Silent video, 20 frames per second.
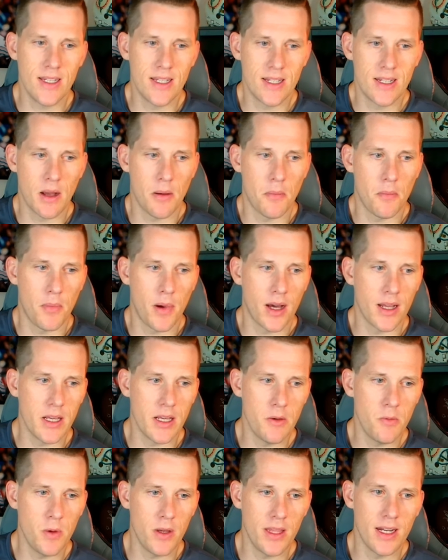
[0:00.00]

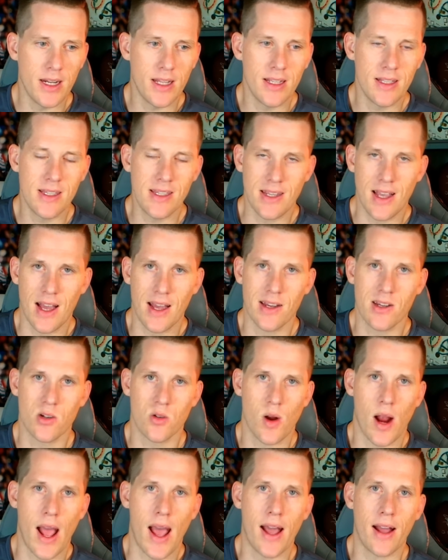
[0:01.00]
somebody with an inside
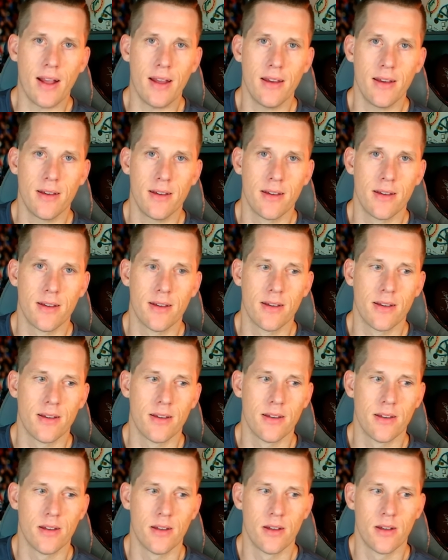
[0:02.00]
track
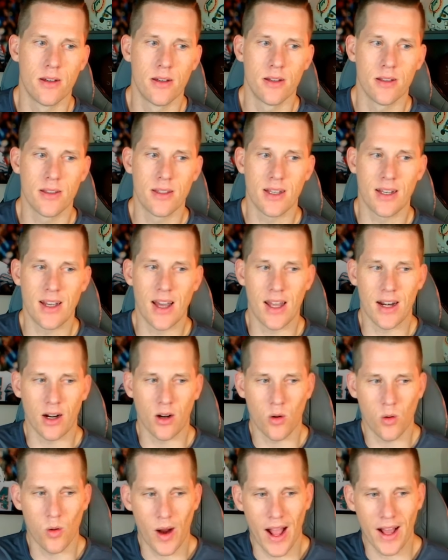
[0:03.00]
to kind of
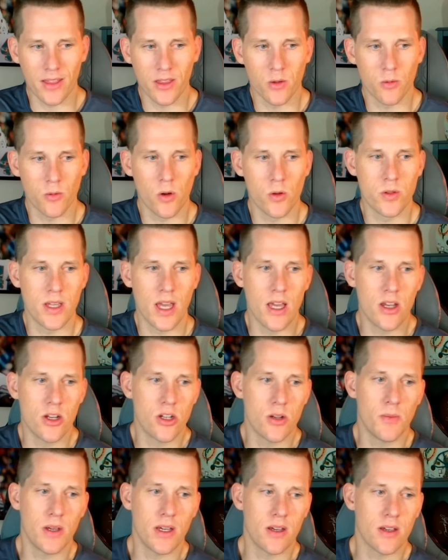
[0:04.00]
crack the
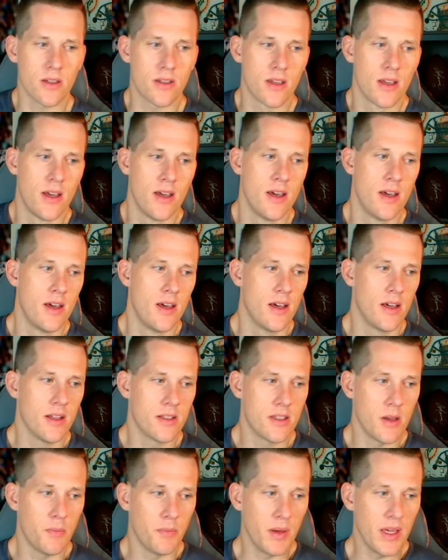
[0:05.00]
rotation, because
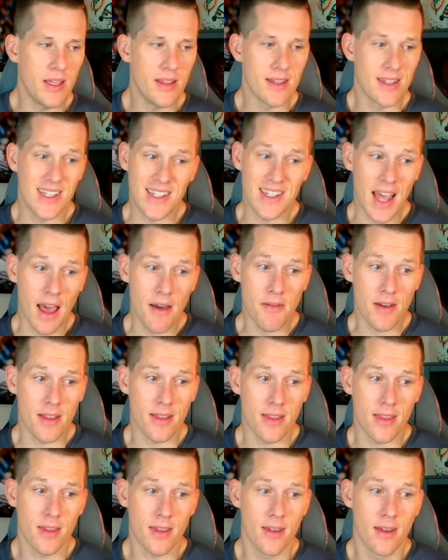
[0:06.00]
to be the
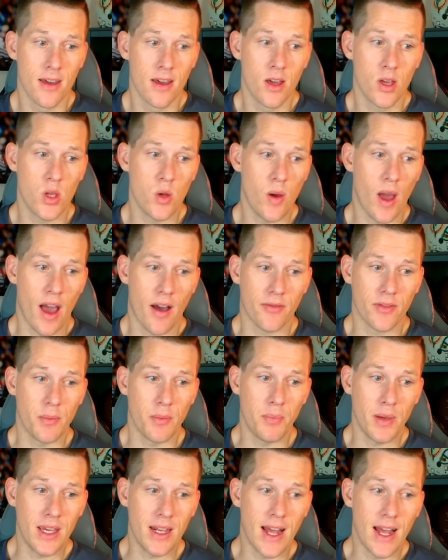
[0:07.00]
7th, you have to
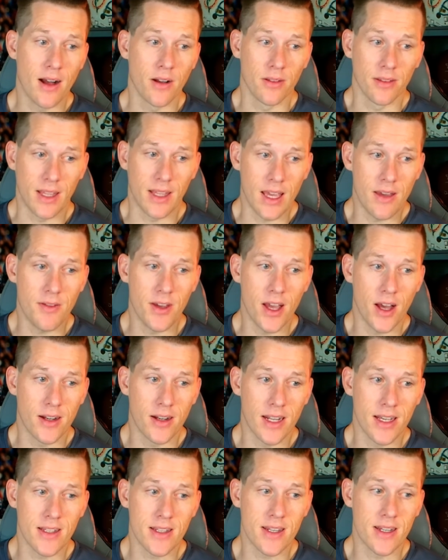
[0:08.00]
beat out Davion
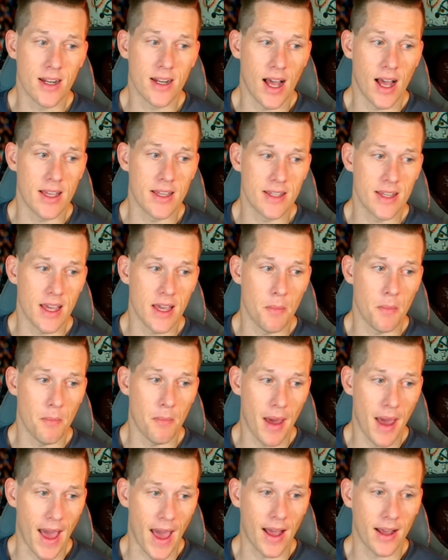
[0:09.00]
Nixon, Isaiah
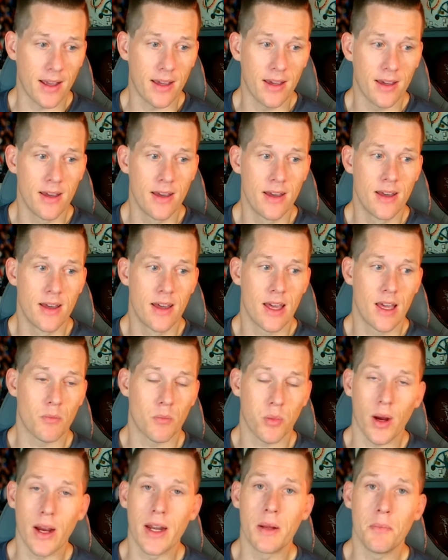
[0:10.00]
Mack, and
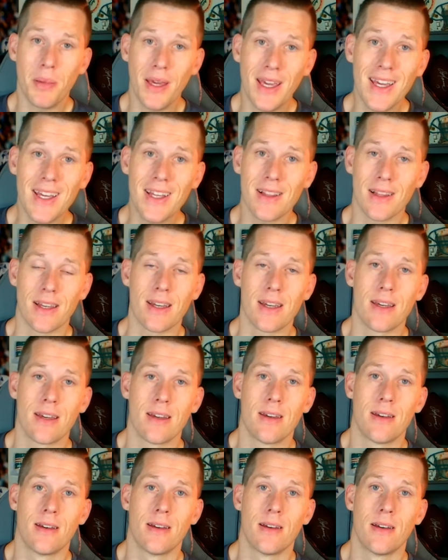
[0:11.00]
Brandon Peely.
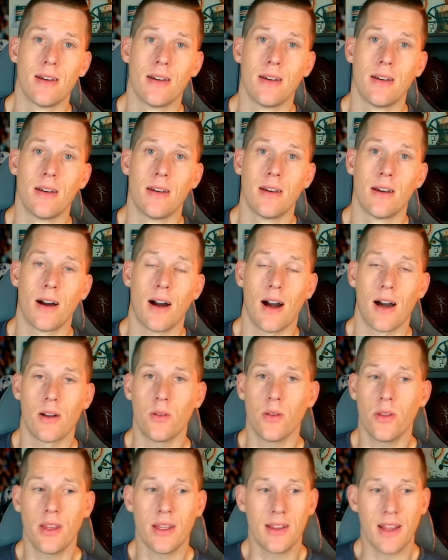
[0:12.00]
I
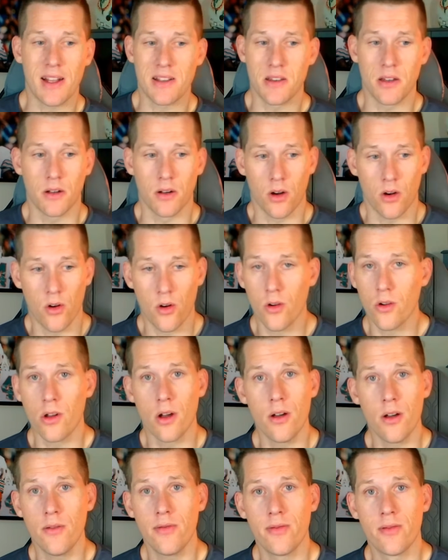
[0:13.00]
don't think that's unheard
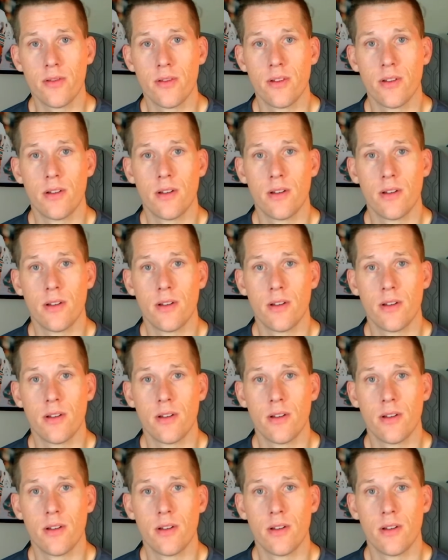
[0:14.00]
of.